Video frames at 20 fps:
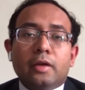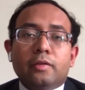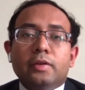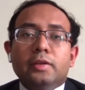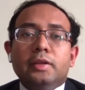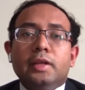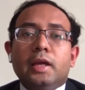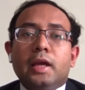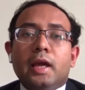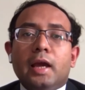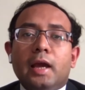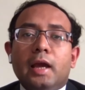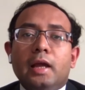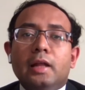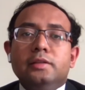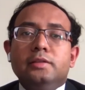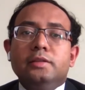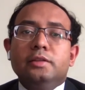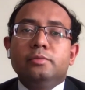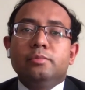And
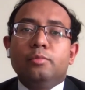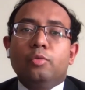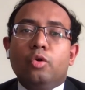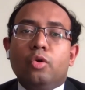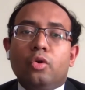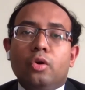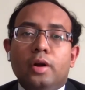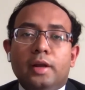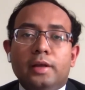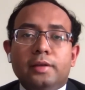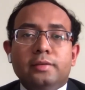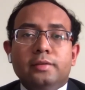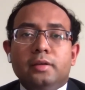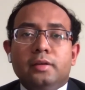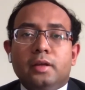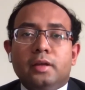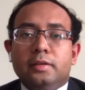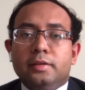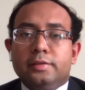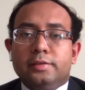everything else is more or
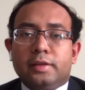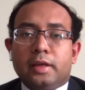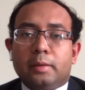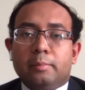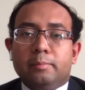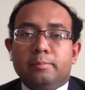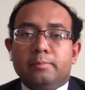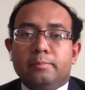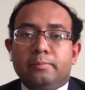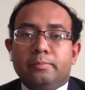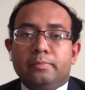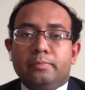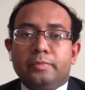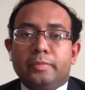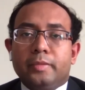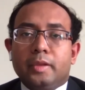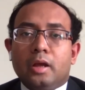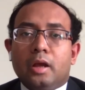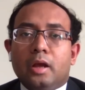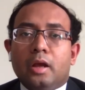less the same.
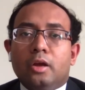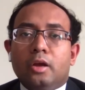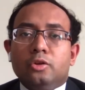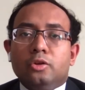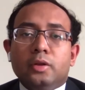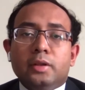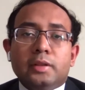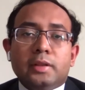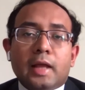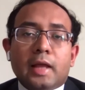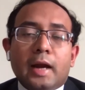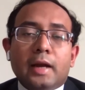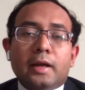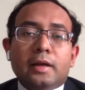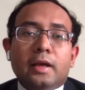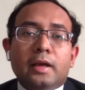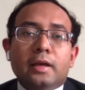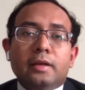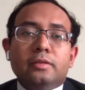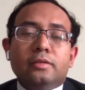So
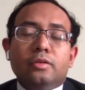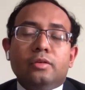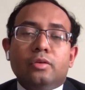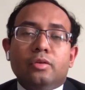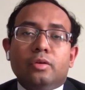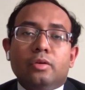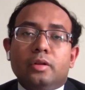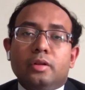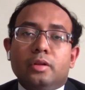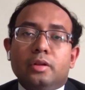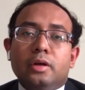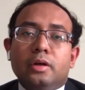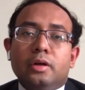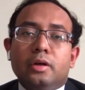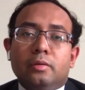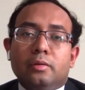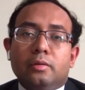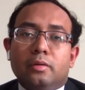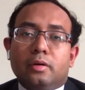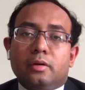in that case,
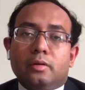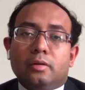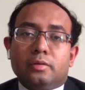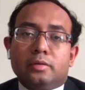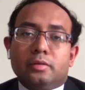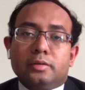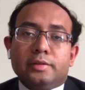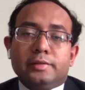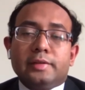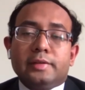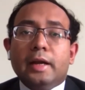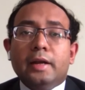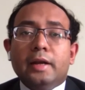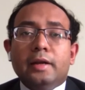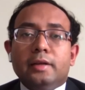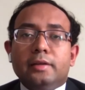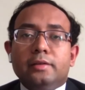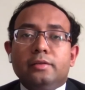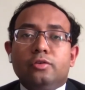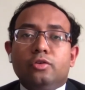the
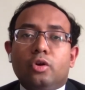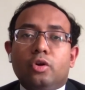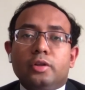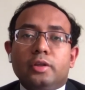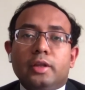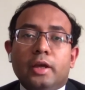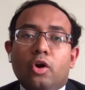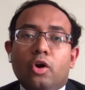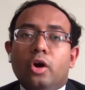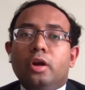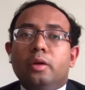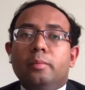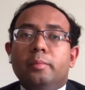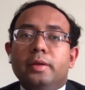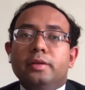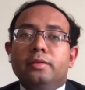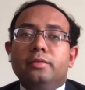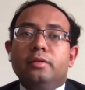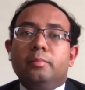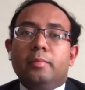the scientist or the
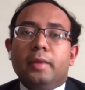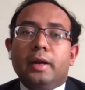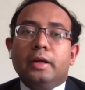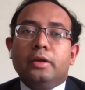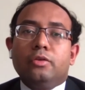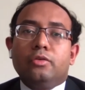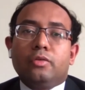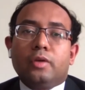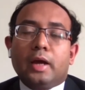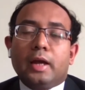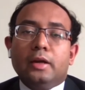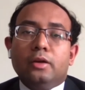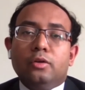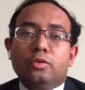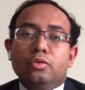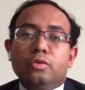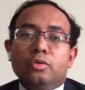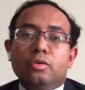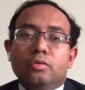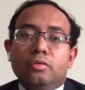economist might
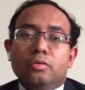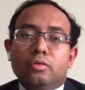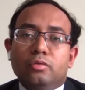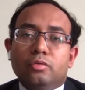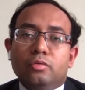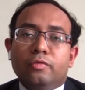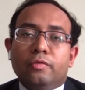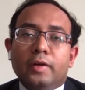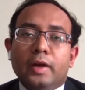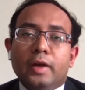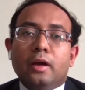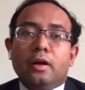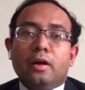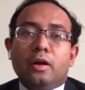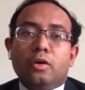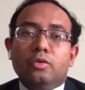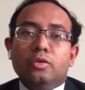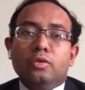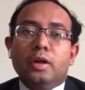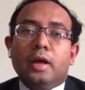try to, to
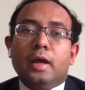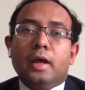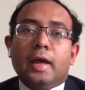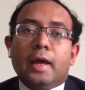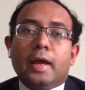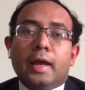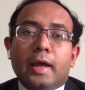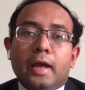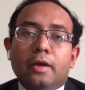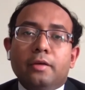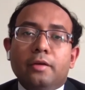figure out